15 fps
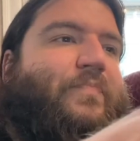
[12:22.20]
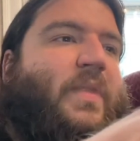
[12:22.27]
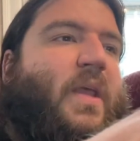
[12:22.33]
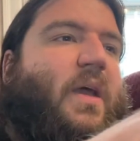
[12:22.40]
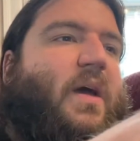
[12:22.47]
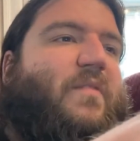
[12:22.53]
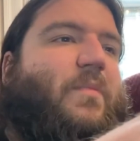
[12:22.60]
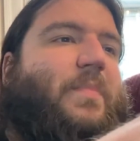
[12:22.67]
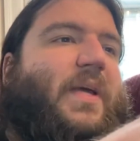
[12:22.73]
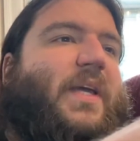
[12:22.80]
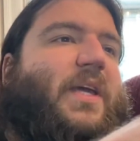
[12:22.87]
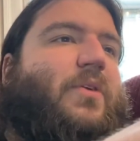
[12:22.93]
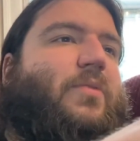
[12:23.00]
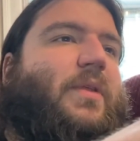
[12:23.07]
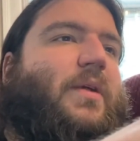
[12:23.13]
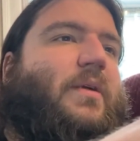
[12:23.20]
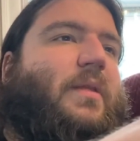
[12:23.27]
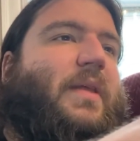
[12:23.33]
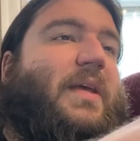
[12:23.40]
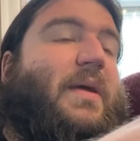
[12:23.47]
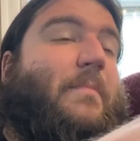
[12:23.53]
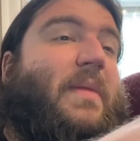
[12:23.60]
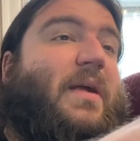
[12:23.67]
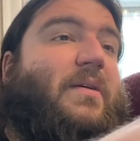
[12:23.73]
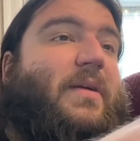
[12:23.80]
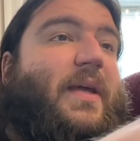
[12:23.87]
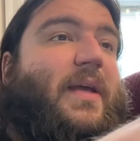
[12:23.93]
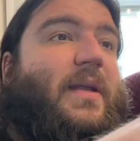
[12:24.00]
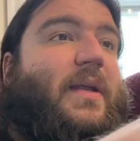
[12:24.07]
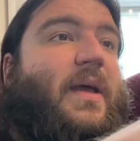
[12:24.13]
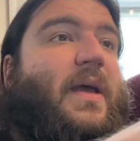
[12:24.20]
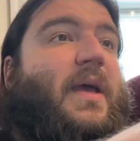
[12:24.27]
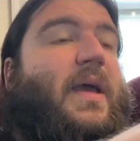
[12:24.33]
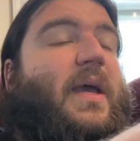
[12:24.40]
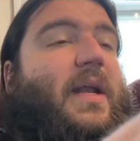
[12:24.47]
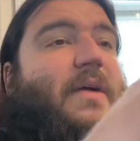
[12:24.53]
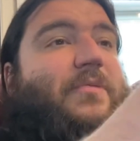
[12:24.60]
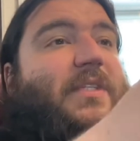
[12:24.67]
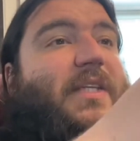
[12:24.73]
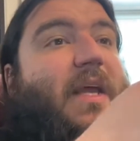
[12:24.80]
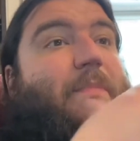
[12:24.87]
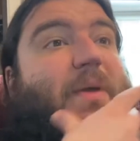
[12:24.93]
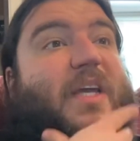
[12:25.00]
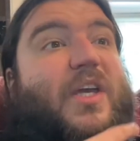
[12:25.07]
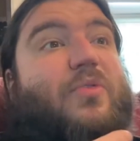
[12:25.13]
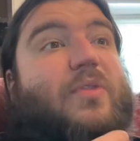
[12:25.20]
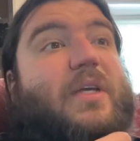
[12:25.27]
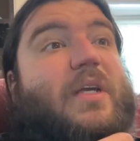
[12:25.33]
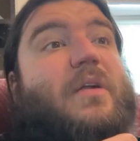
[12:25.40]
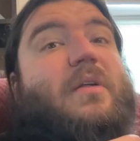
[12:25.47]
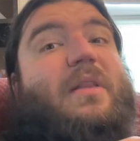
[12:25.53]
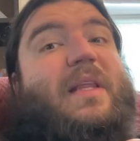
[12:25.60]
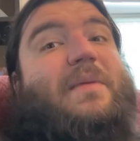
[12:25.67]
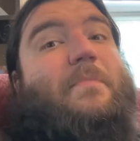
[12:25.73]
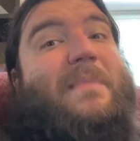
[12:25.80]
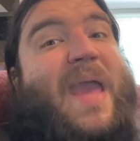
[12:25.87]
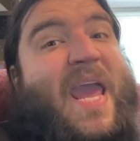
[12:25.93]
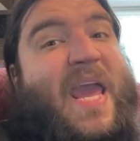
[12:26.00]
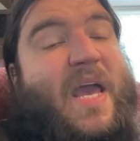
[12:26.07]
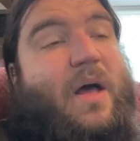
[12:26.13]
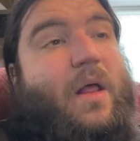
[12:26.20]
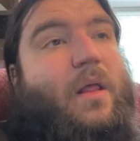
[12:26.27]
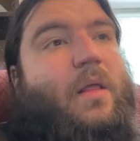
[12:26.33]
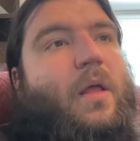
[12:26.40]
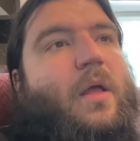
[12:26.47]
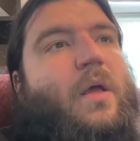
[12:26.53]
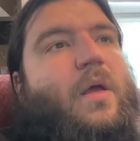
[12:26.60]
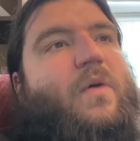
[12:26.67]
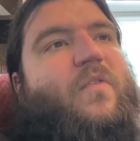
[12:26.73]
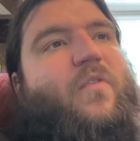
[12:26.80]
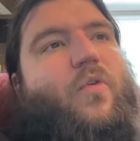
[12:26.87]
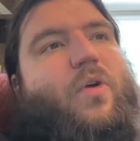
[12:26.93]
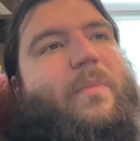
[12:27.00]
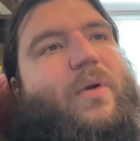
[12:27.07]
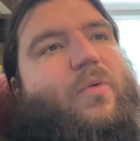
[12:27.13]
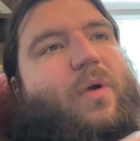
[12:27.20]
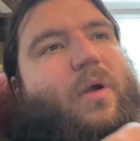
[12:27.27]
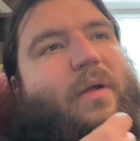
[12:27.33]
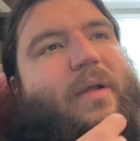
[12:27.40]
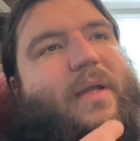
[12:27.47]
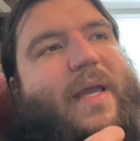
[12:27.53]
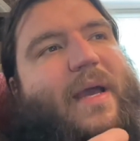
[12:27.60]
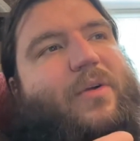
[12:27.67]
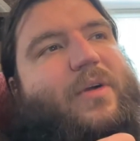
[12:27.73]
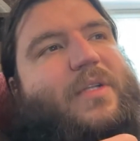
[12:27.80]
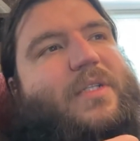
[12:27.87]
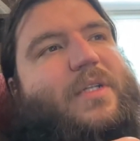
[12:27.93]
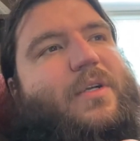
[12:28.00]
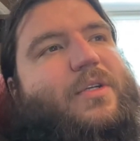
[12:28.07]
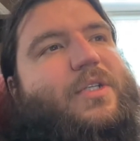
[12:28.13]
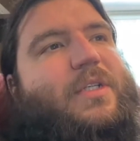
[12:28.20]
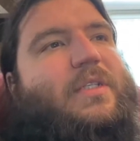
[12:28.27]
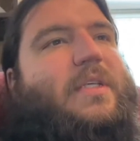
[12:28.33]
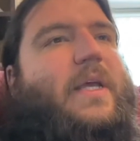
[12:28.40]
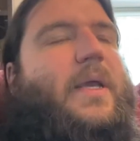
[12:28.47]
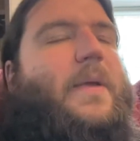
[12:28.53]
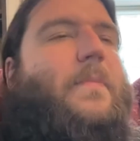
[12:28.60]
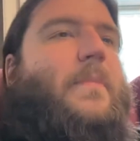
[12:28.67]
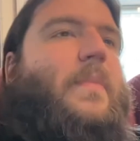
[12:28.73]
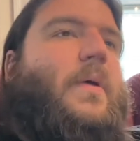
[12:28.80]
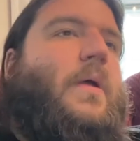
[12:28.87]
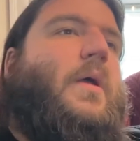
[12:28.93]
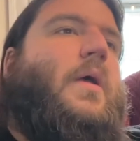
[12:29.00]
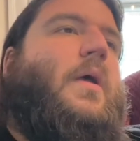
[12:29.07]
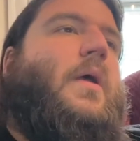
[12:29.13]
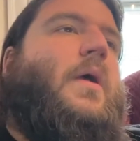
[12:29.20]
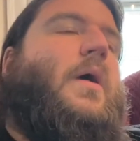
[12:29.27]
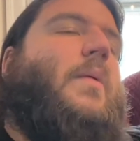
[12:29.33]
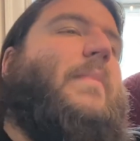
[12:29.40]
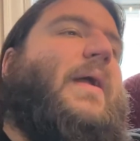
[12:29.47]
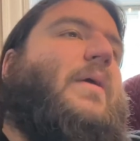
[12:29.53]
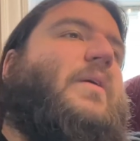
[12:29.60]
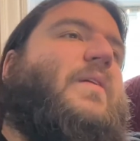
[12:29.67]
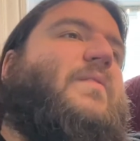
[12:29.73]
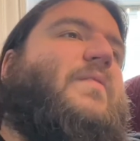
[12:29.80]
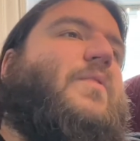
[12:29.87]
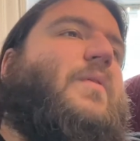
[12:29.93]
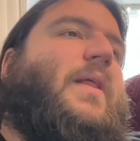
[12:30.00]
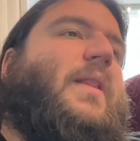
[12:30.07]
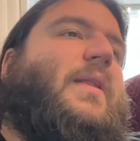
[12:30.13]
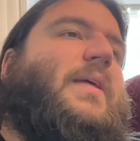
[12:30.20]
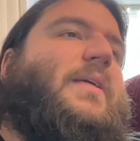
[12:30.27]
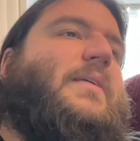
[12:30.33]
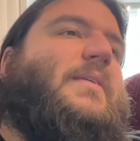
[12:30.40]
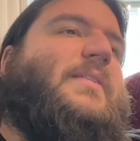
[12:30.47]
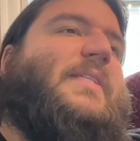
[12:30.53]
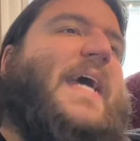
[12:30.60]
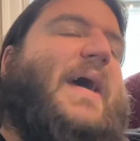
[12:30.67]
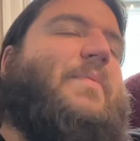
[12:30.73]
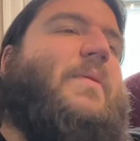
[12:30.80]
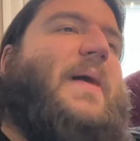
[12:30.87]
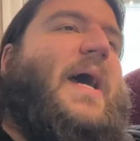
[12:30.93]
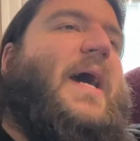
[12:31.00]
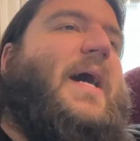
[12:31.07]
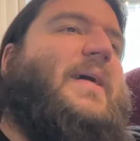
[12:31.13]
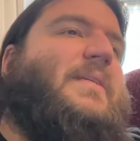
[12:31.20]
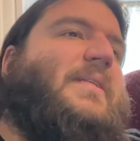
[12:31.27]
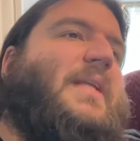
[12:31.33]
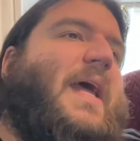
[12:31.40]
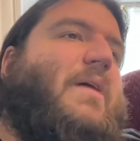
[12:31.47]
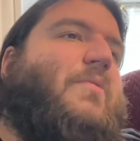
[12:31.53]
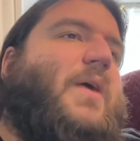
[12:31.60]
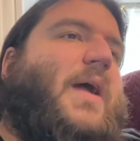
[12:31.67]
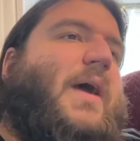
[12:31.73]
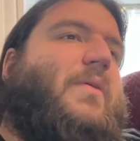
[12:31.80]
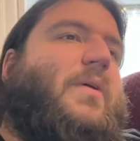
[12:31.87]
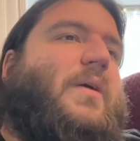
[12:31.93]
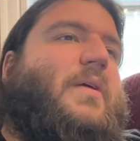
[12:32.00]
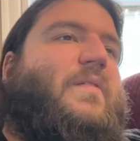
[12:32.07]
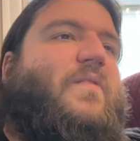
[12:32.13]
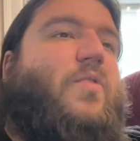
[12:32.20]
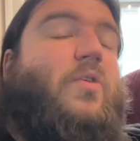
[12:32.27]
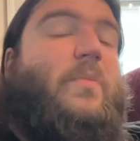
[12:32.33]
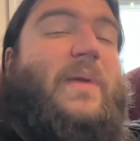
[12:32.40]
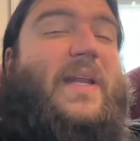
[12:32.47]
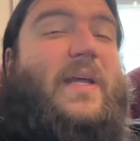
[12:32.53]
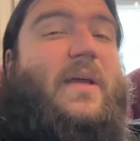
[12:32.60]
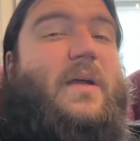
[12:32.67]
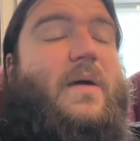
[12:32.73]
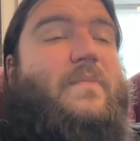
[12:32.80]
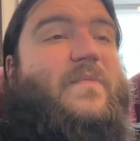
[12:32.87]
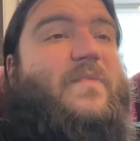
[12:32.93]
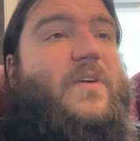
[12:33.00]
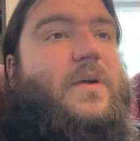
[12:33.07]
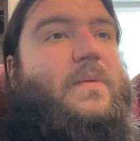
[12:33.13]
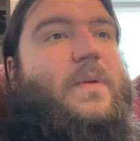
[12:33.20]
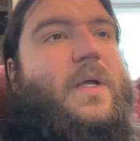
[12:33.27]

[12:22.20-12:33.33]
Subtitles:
of a peculiarly American, and I would say peculiarly male, form at work in counterinsurgency. American virility, sapped by Eisenhower-era conformity and comfort,